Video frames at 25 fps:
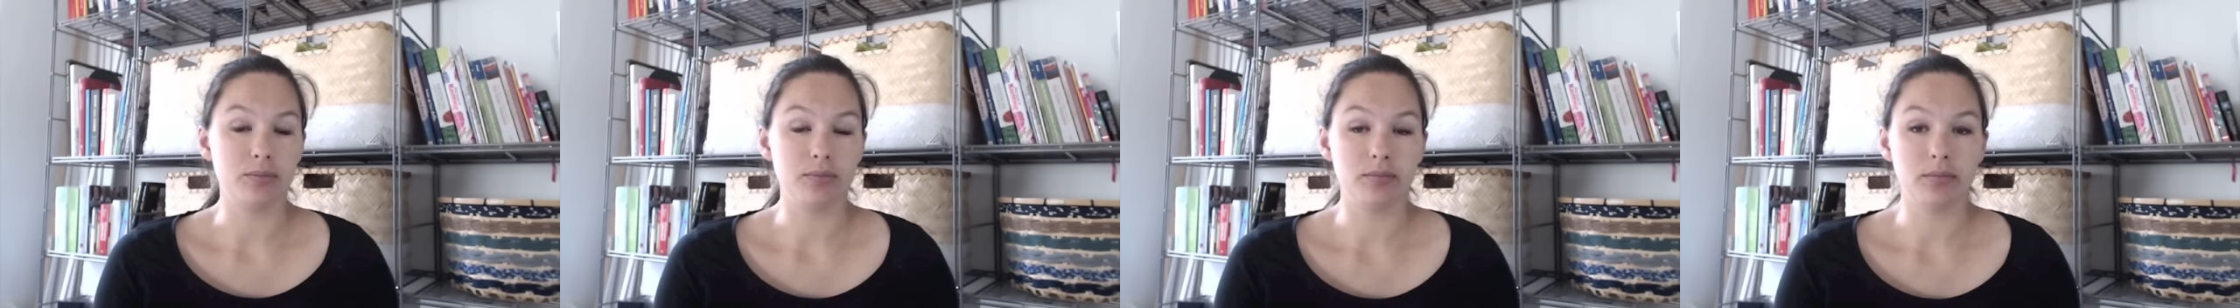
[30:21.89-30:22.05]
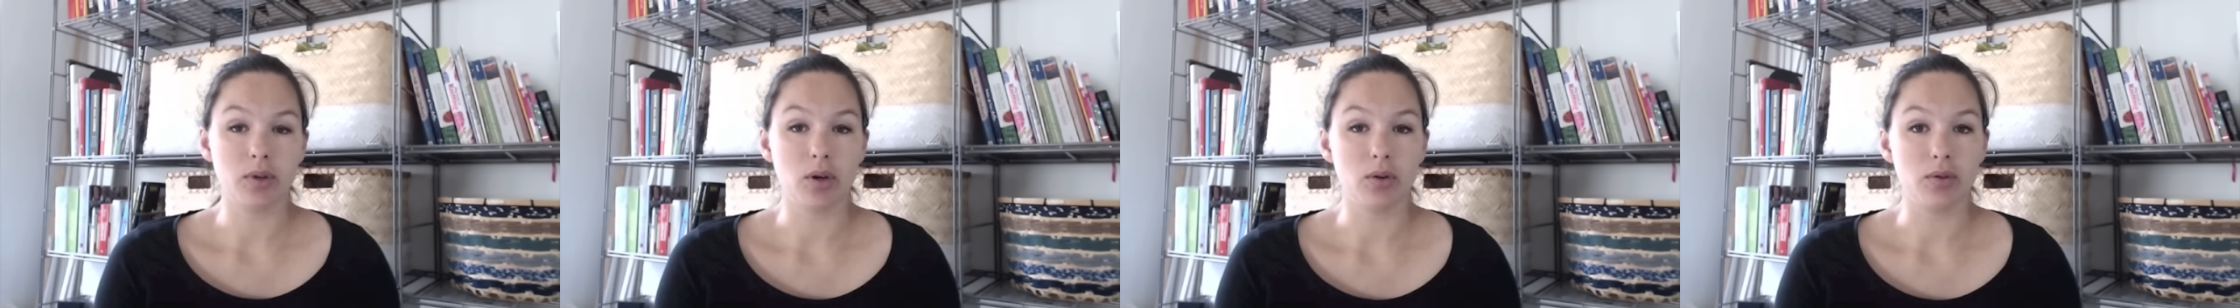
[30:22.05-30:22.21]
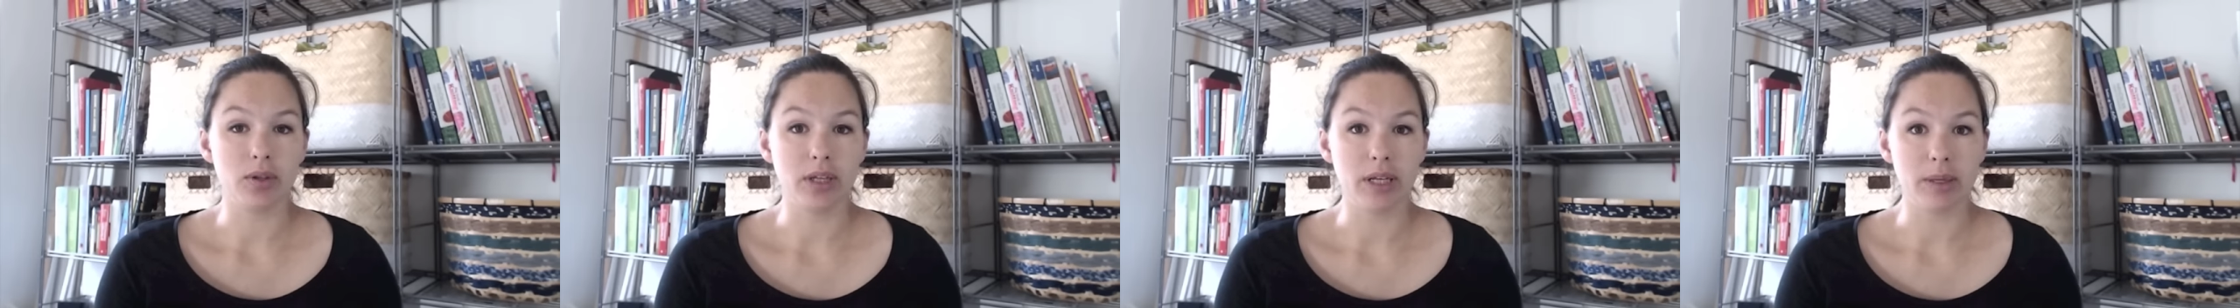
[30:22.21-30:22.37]

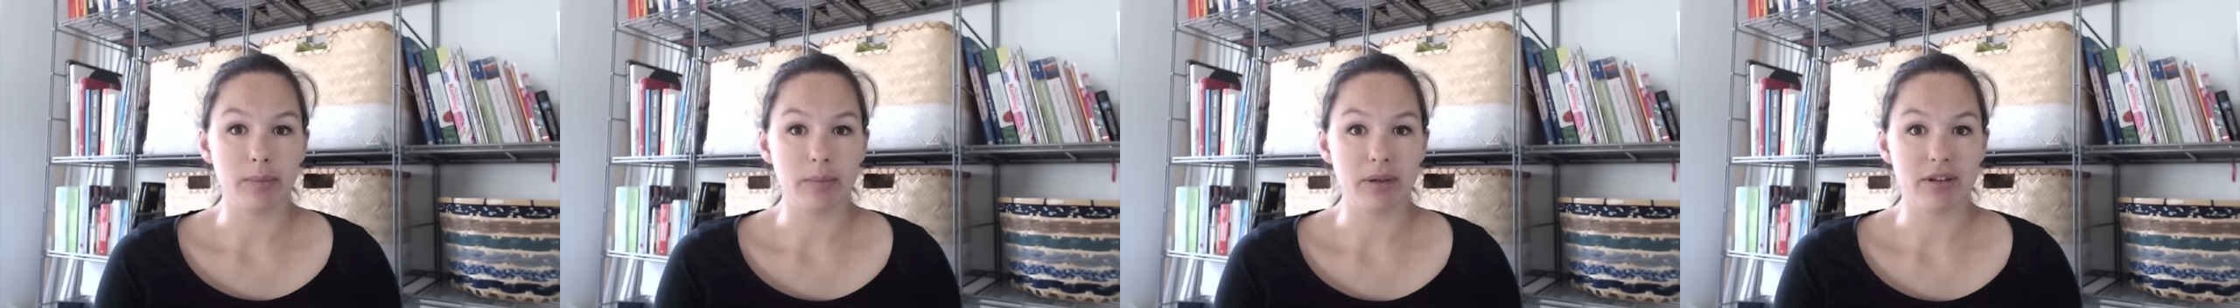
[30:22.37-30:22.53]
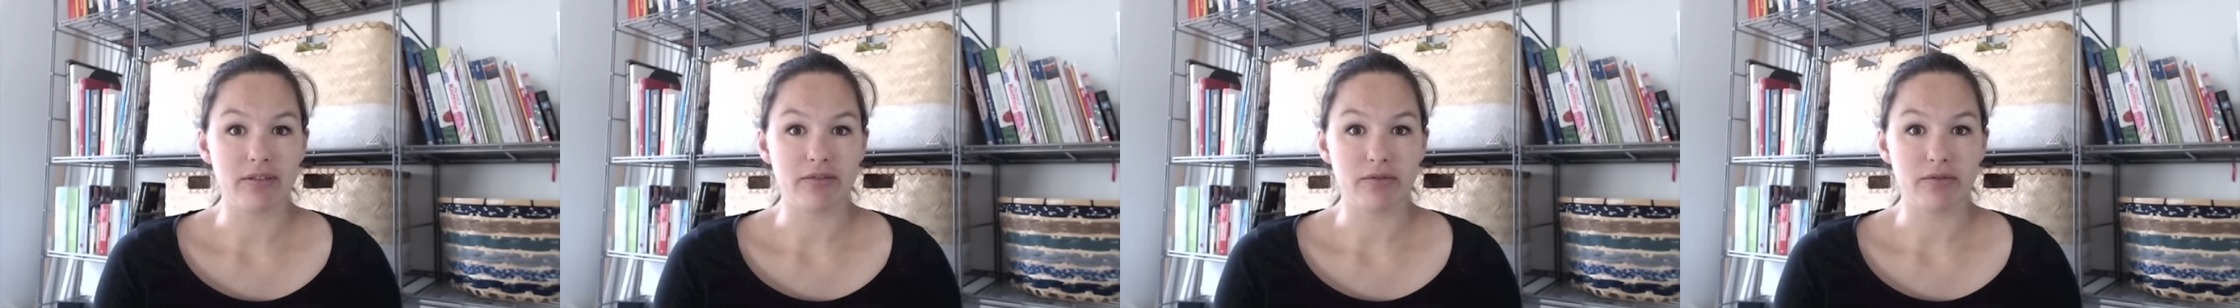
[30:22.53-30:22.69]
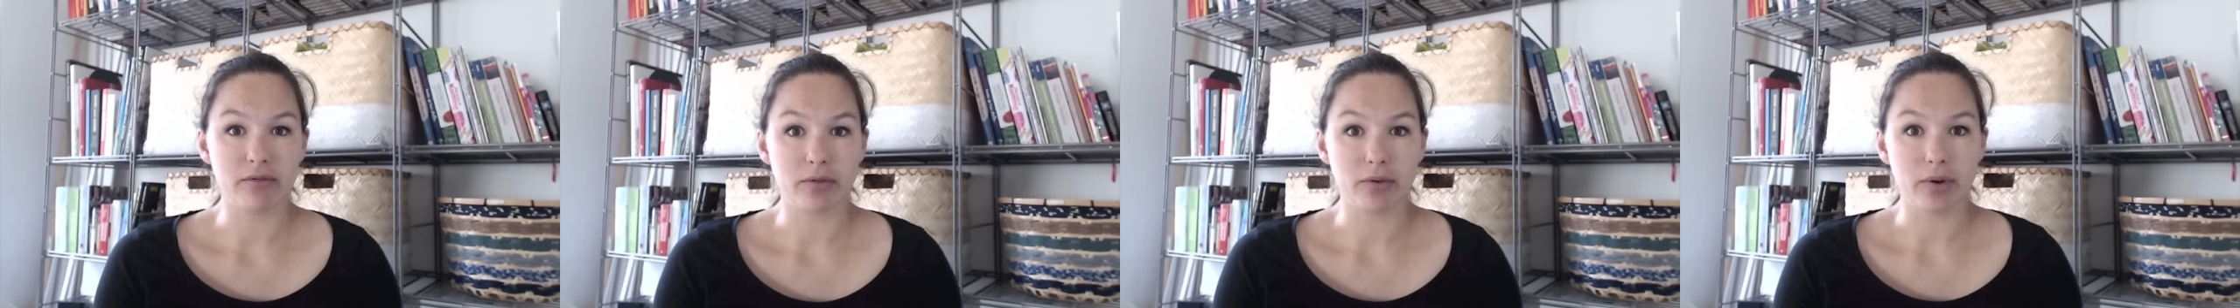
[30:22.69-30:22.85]
only be
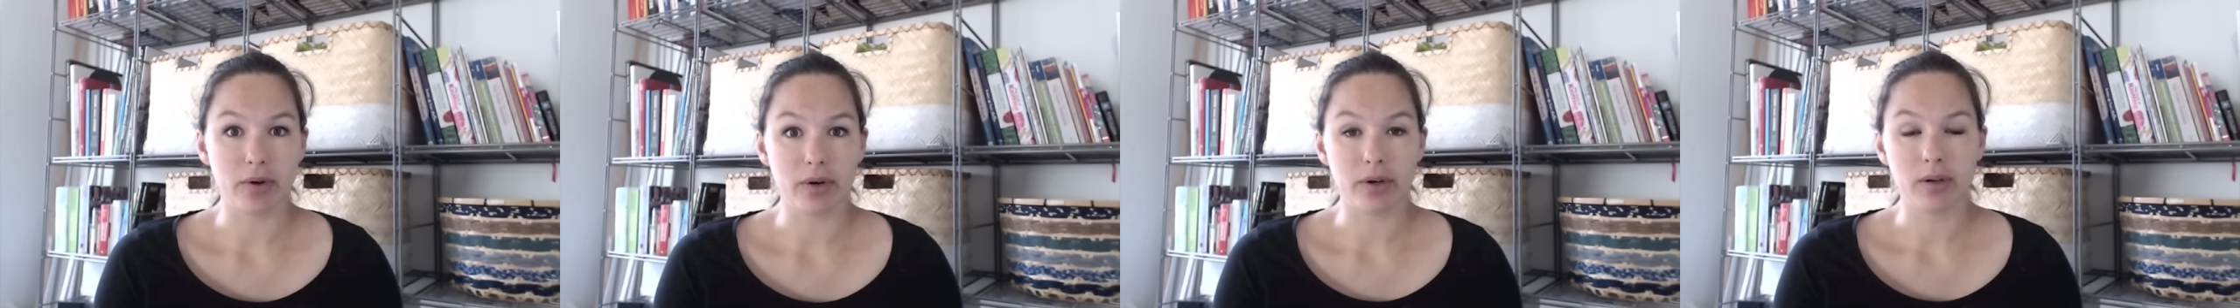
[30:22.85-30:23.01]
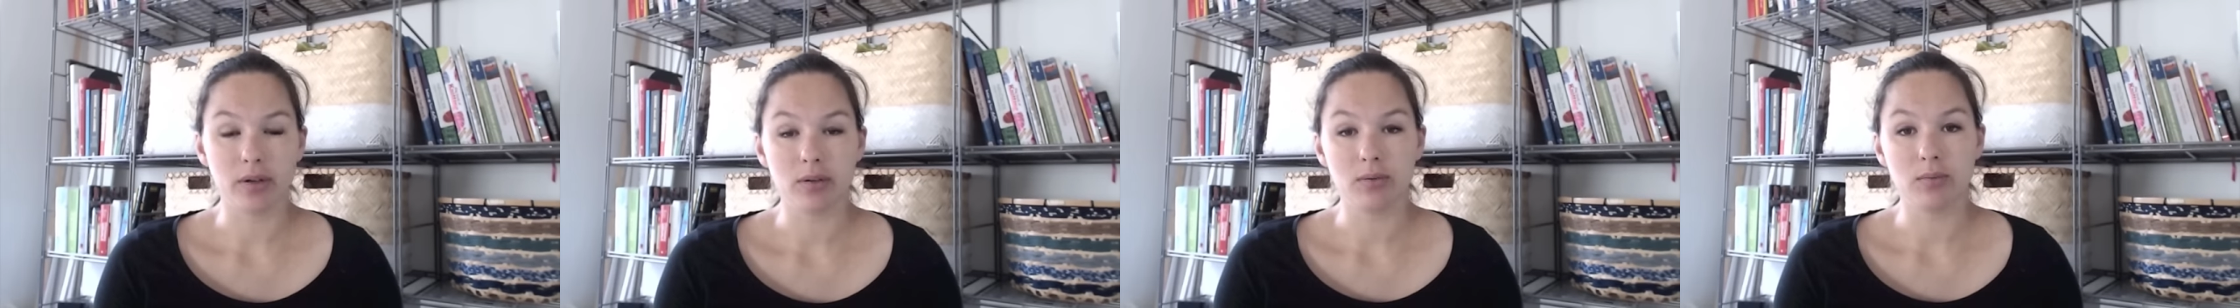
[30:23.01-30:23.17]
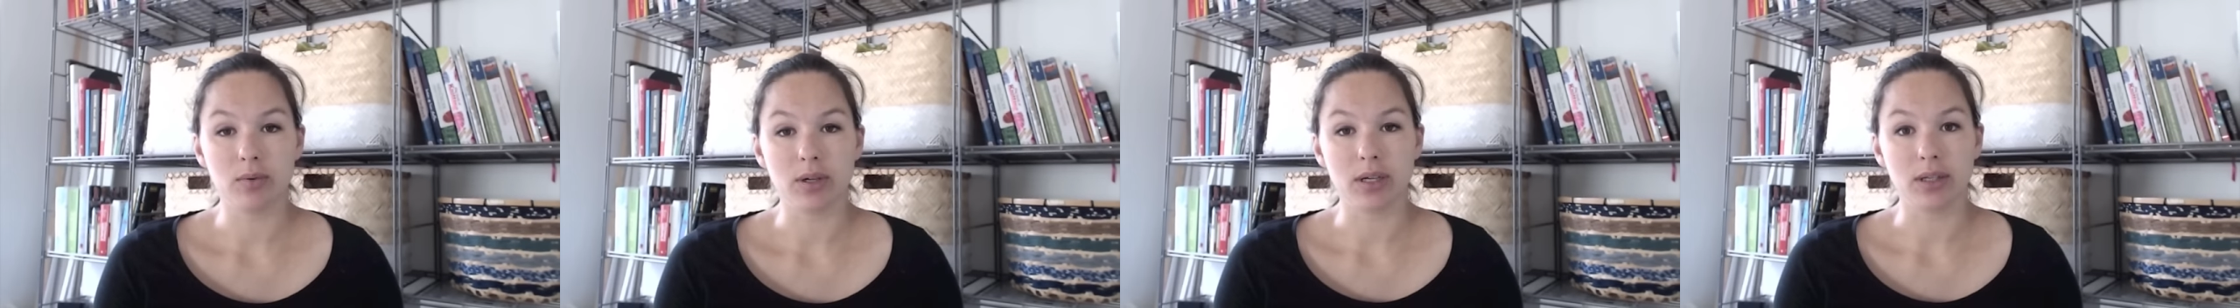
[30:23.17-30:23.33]
for,
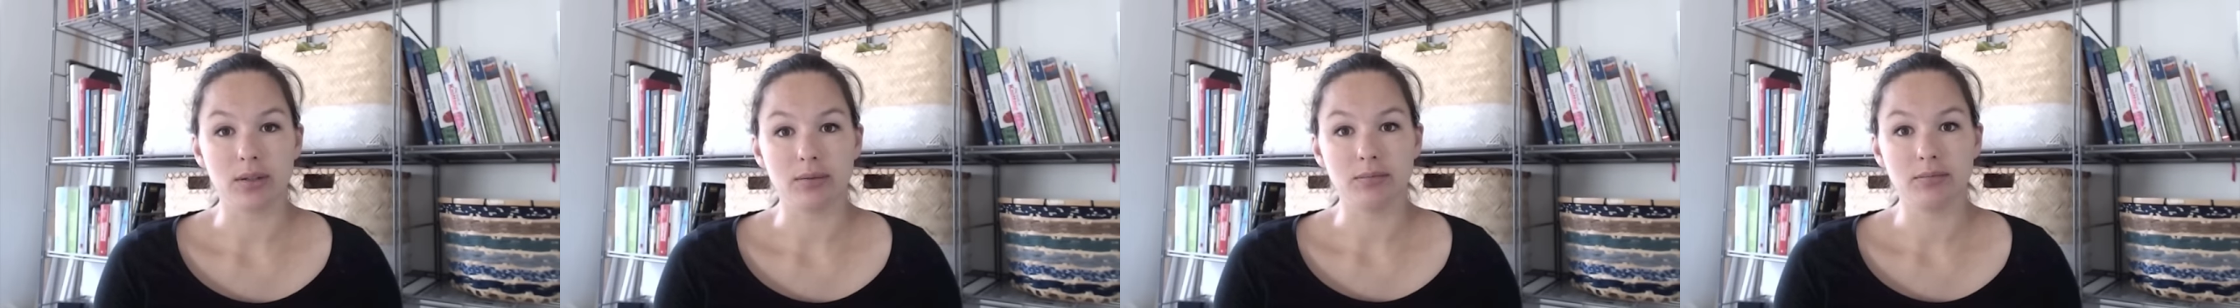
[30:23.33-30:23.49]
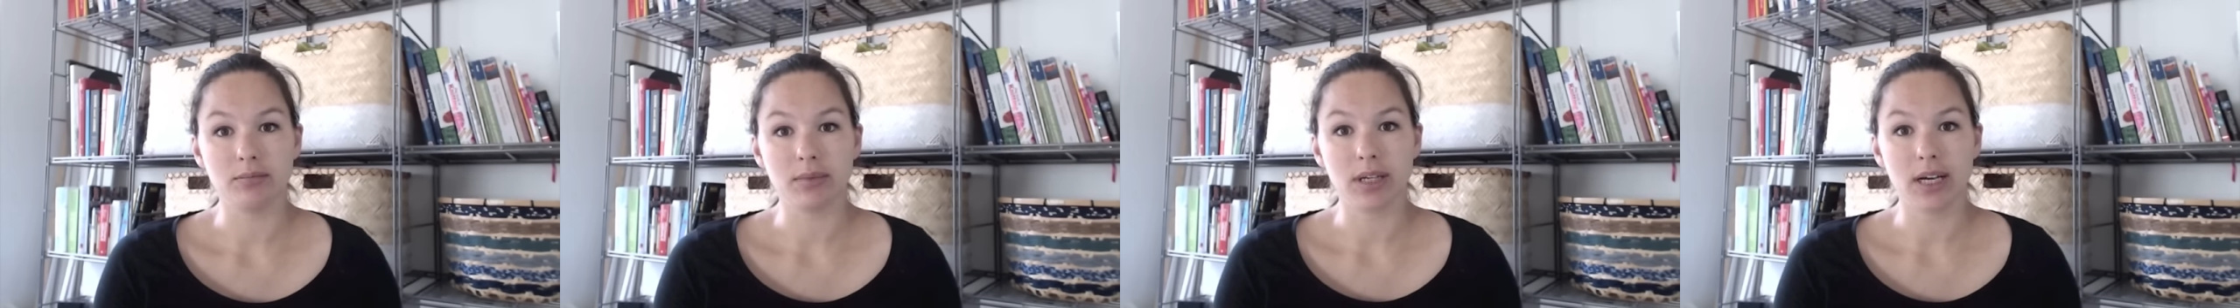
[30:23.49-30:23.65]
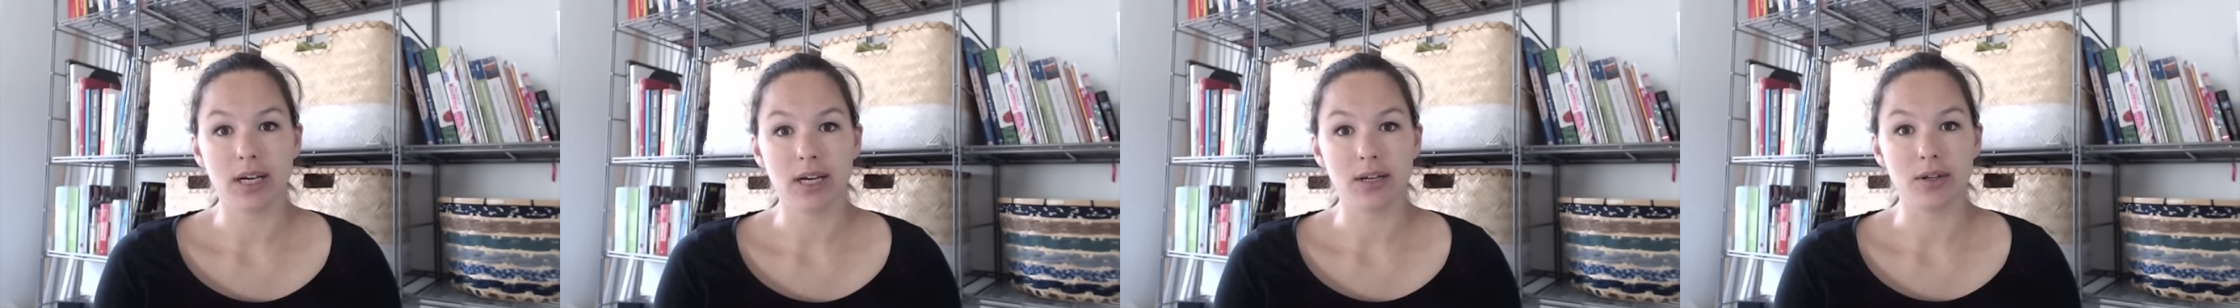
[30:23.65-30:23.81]
well,
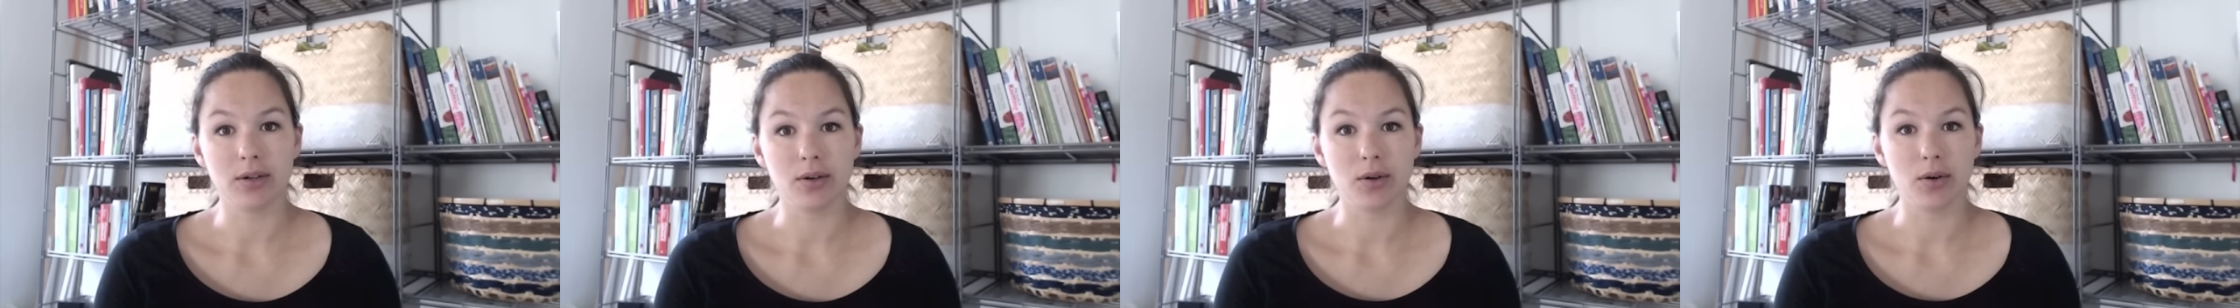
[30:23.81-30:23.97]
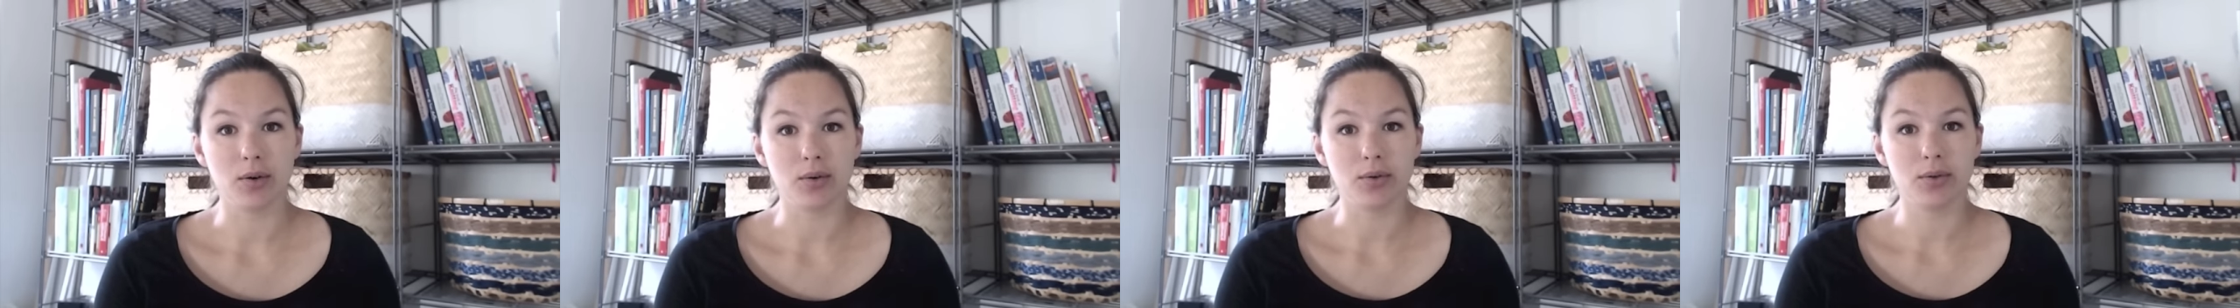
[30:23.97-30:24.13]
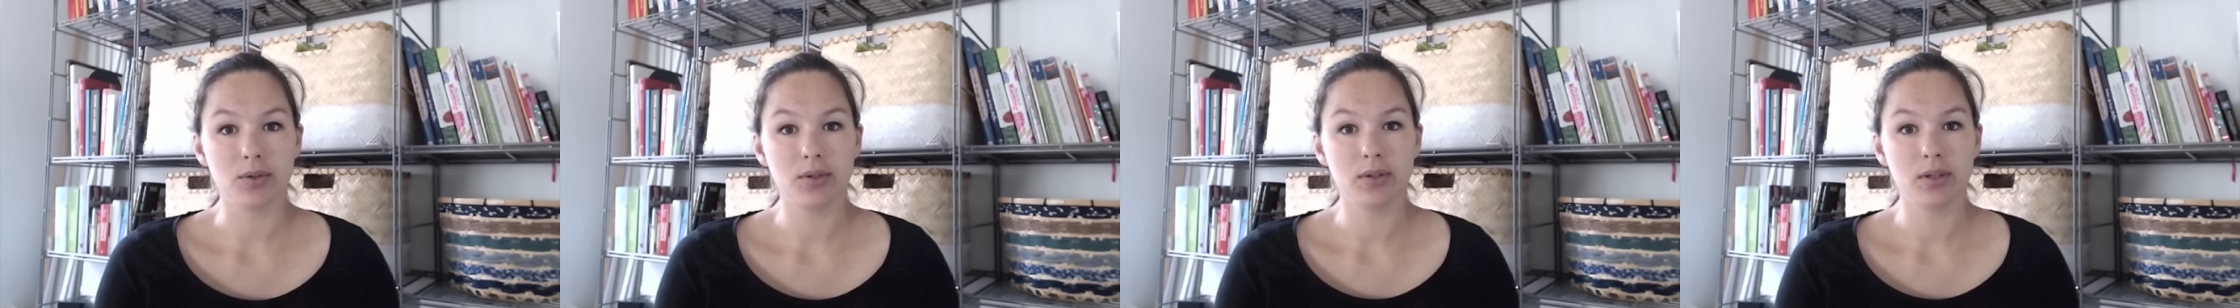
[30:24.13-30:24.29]
I don't
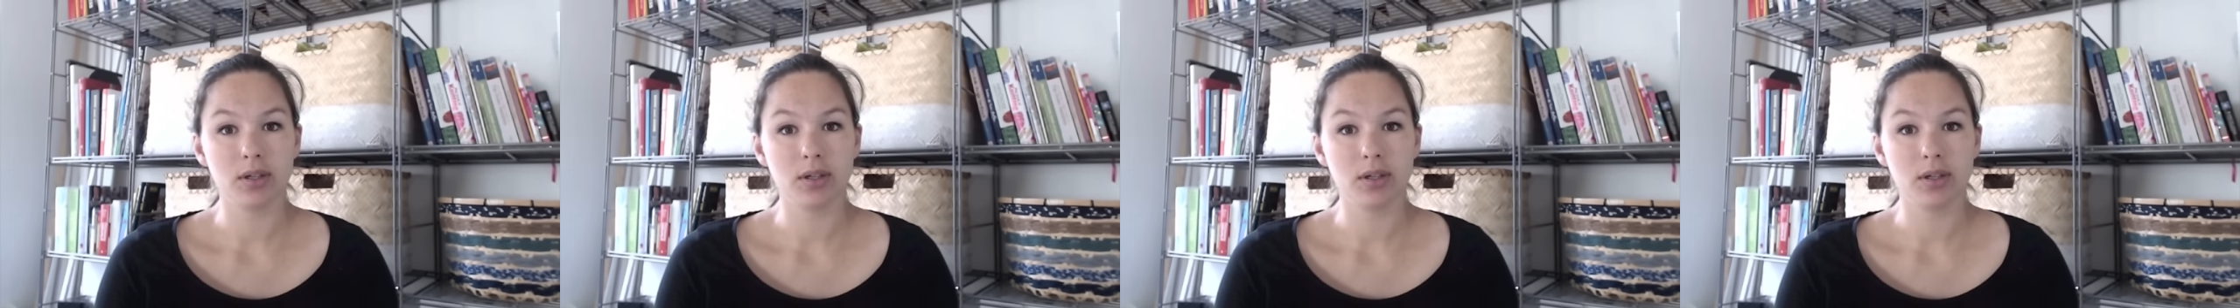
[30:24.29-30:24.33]
know,